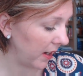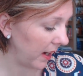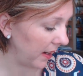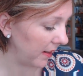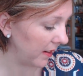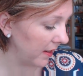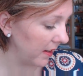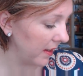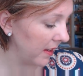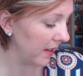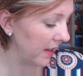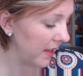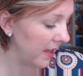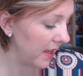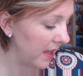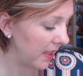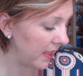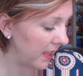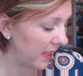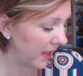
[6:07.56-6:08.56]
Okay,
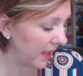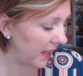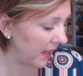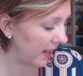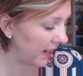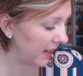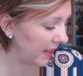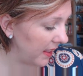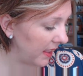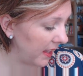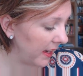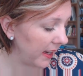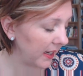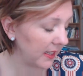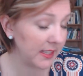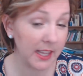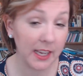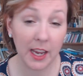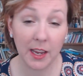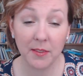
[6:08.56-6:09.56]
then the
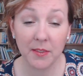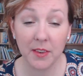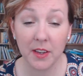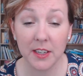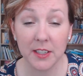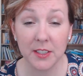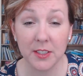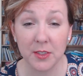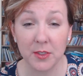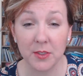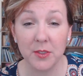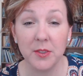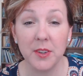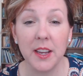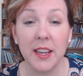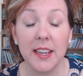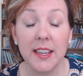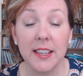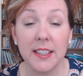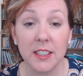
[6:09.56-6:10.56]
next thing I'm going to
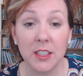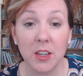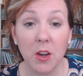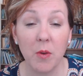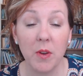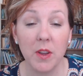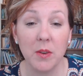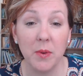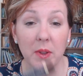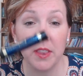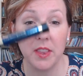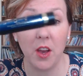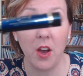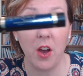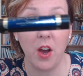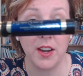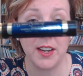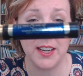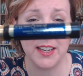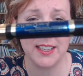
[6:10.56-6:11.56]
do is go in with
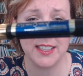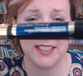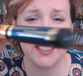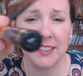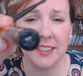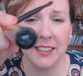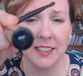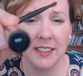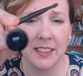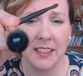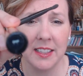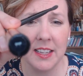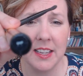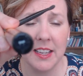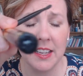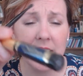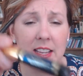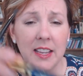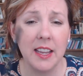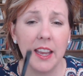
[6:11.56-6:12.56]
Onyx.
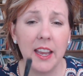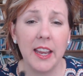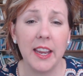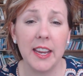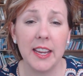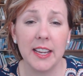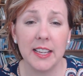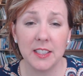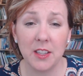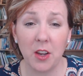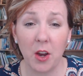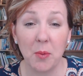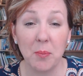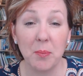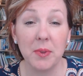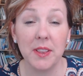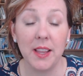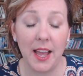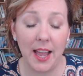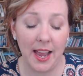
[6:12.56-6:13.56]
It is
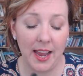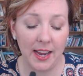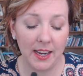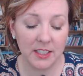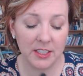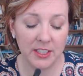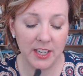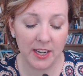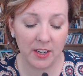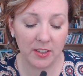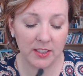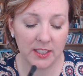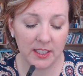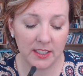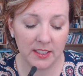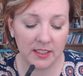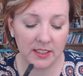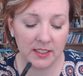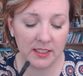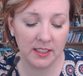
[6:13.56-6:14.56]
our black
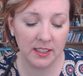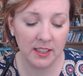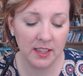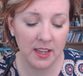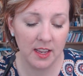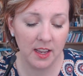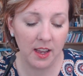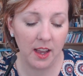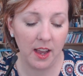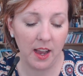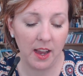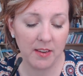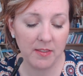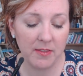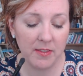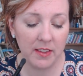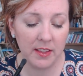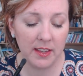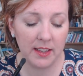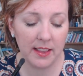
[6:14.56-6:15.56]
ShadowSense.
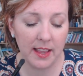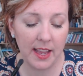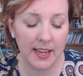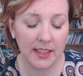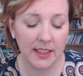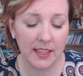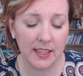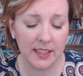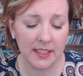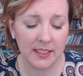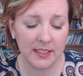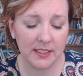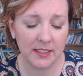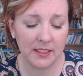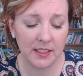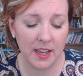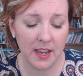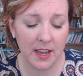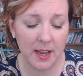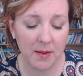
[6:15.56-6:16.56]
I really like this
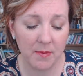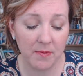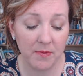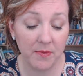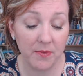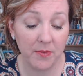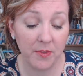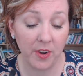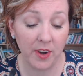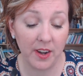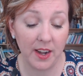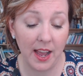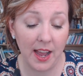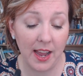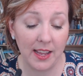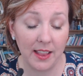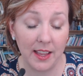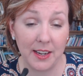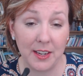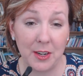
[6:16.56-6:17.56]
for an
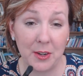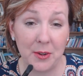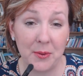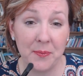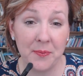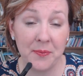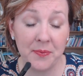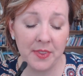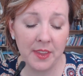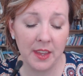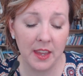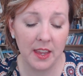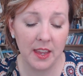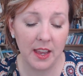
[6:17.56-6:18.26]
eyeliner